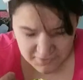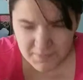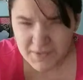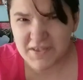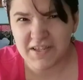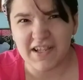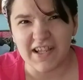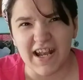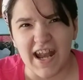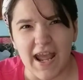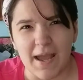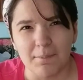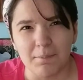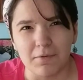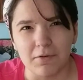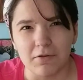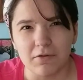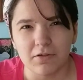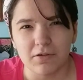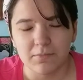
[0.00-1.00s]
of smells like an
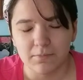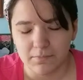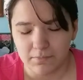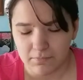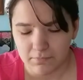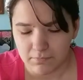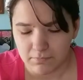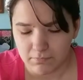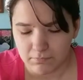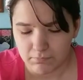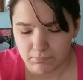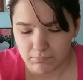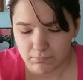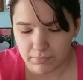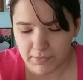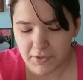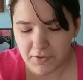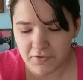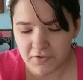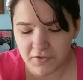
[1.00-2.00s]
apple.
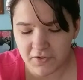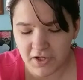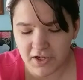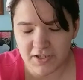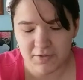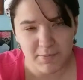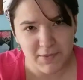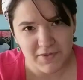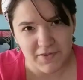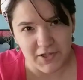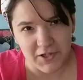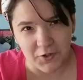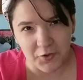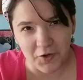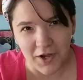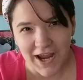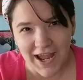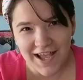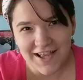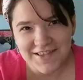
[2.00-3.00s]
But it also kind of smells like
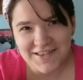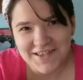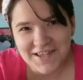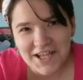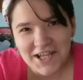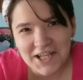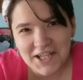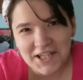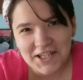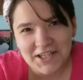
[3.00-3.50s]
grass,